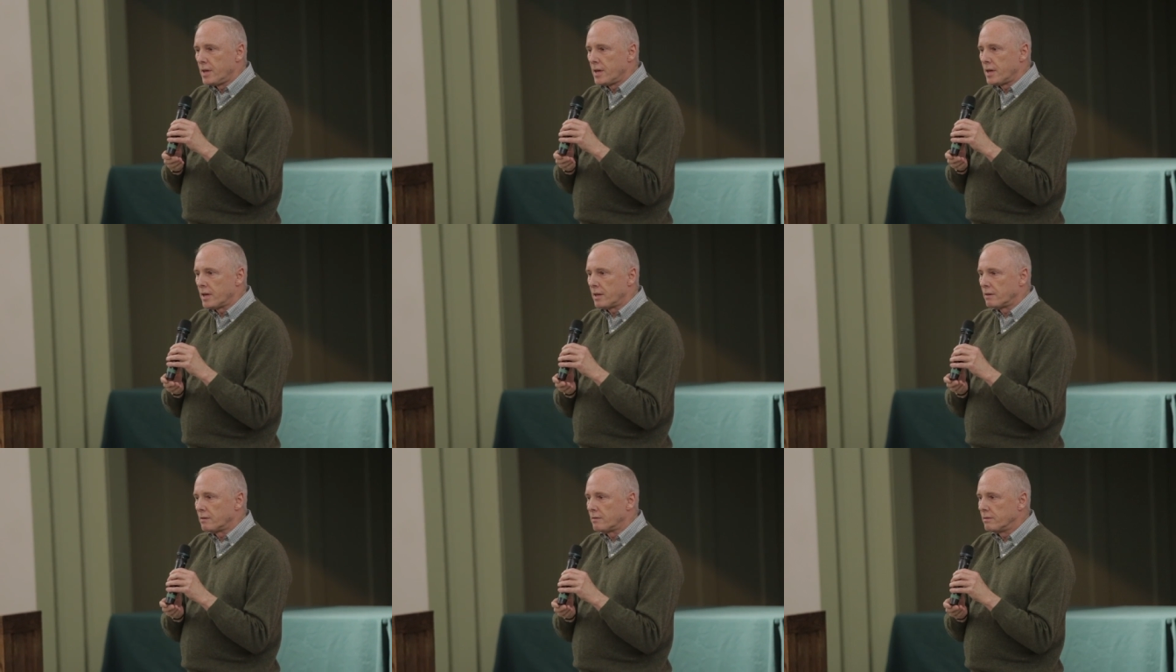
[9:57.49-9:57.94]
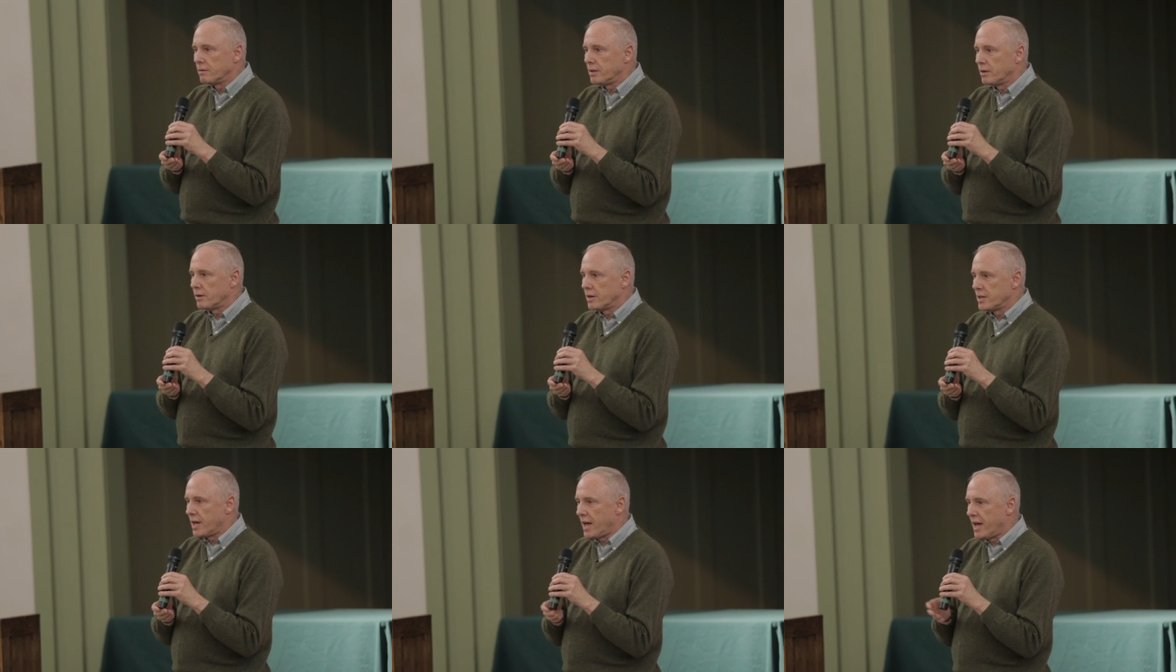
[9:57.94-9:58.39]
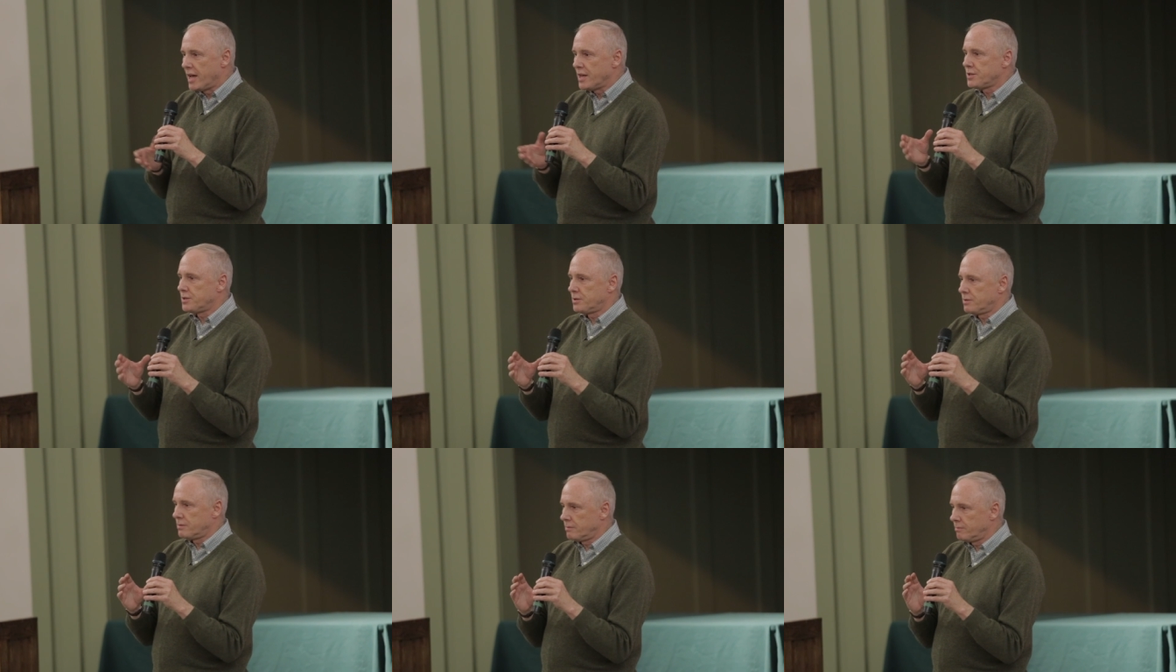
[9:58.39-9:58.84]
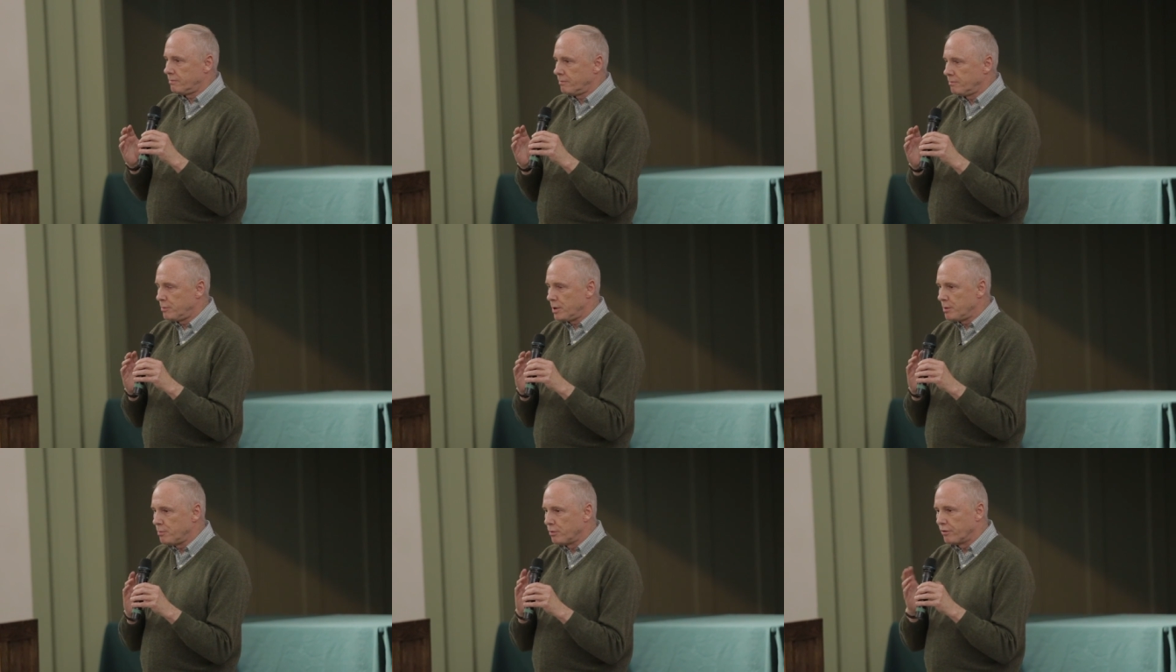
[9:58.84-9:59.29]
And, you know, as
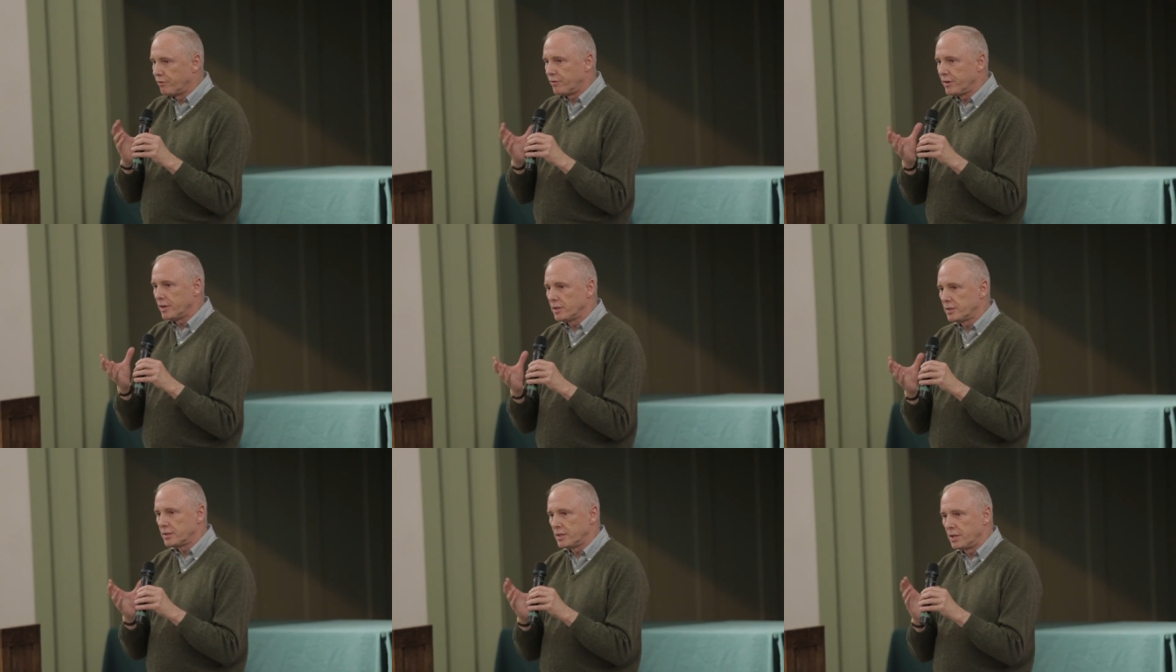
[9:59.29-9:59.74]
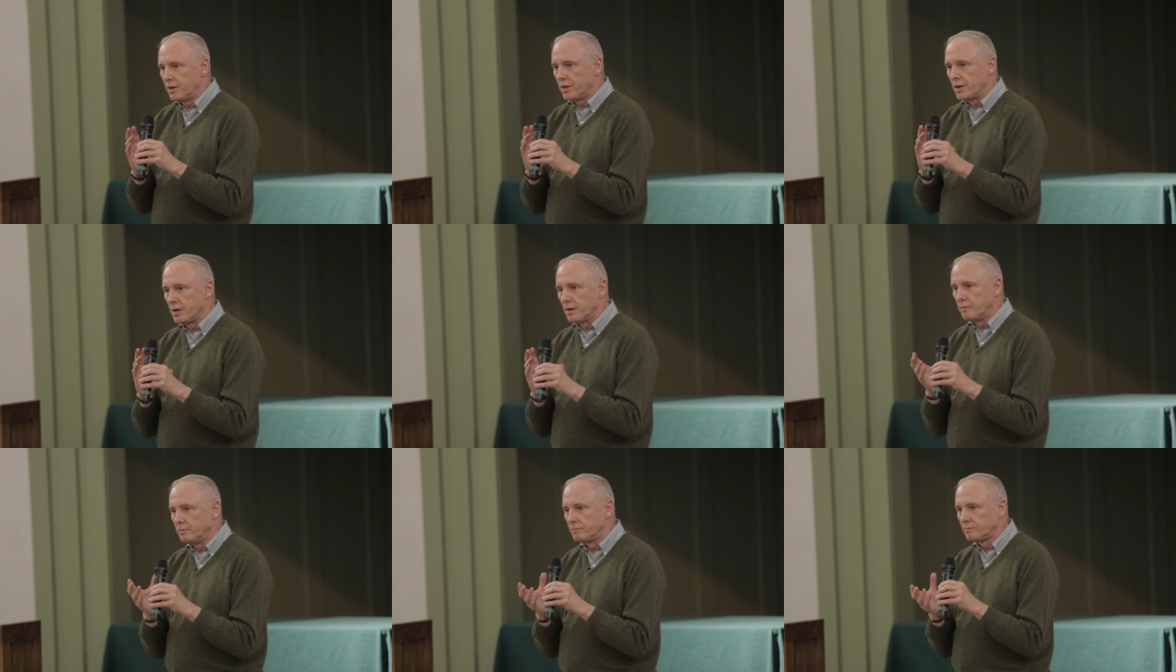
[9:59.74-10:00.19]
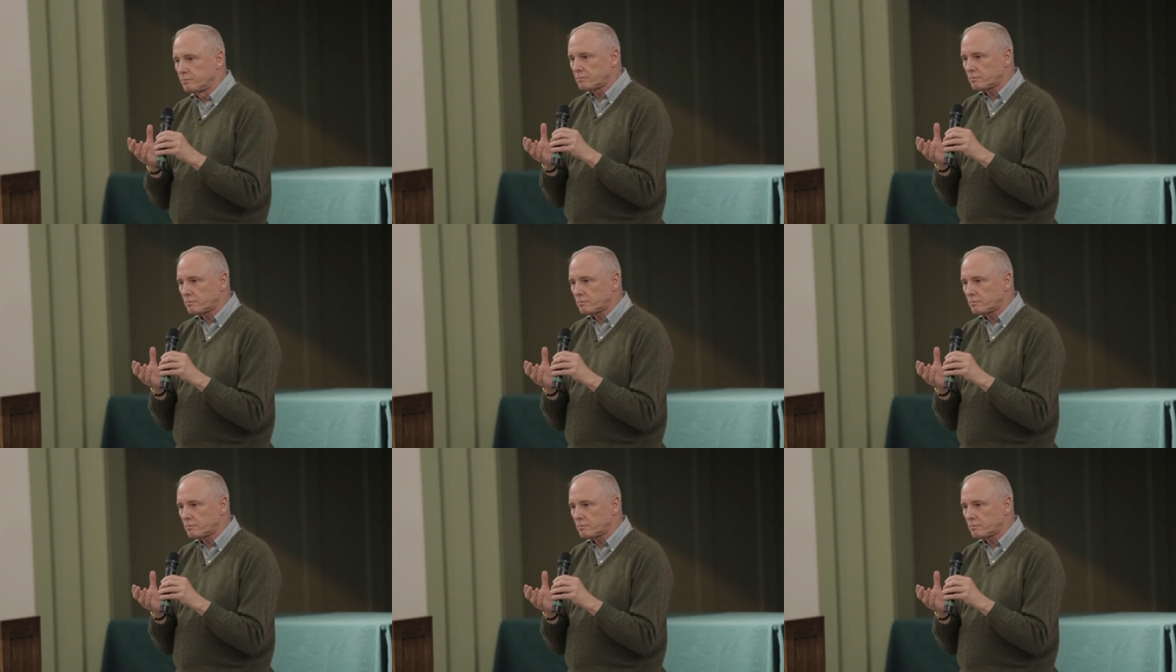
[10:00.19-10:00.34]
people felt in the